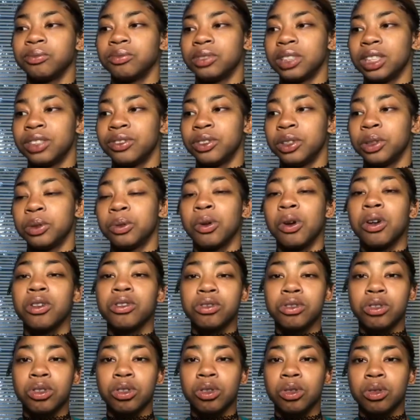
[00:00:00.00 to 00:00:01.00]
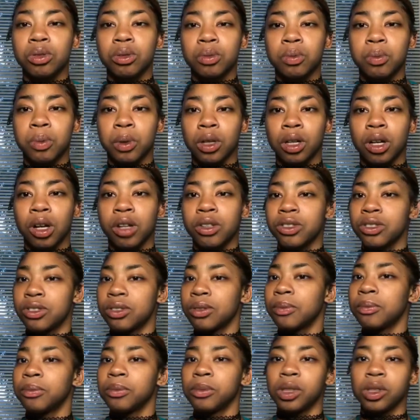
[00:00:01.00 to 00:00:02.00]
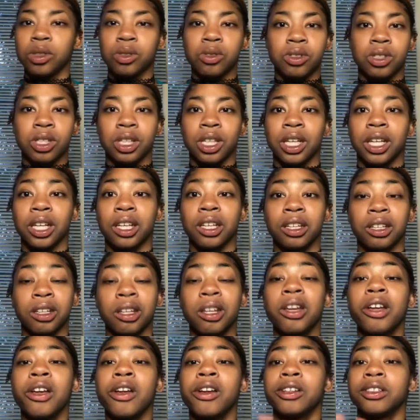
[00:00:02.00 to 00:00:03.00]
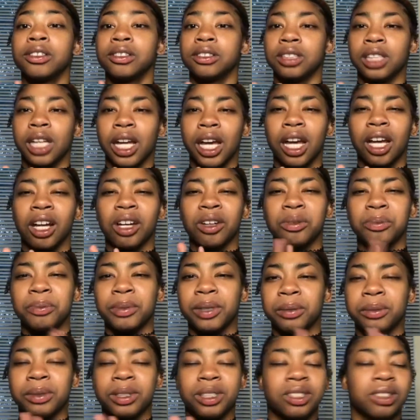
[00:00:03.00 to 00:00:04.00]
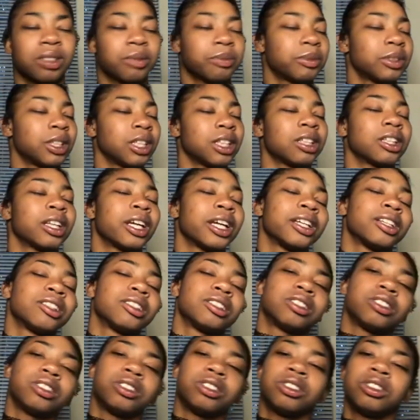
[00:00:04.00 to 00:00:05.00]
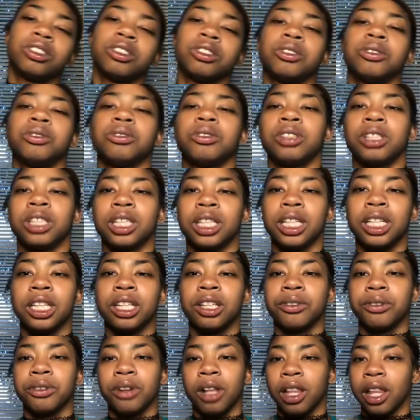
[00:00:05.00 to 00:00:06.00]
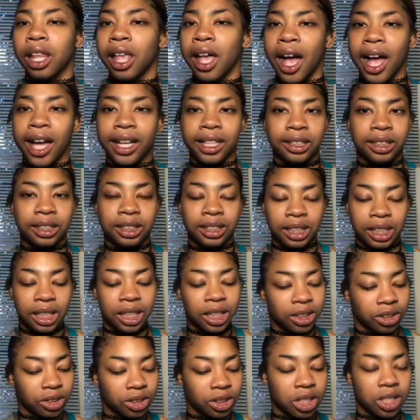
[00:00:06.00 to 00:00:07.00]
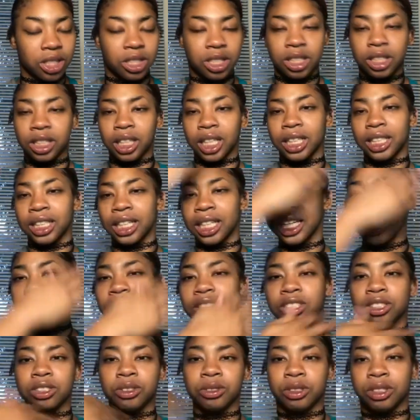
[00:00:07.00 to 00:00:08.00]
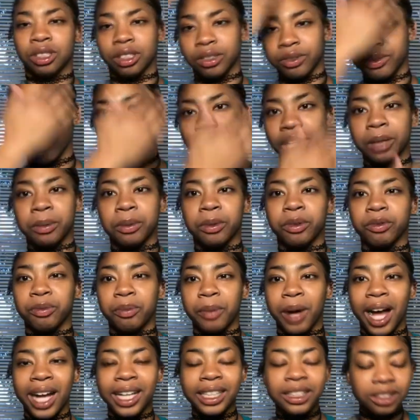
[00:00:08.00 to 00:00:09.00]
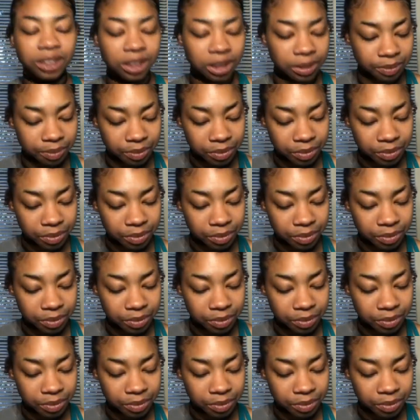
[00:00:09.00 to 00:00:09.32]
If you want to put on some music now, maybe something like soothing, relaxing, so you can like get into a good frame of mind.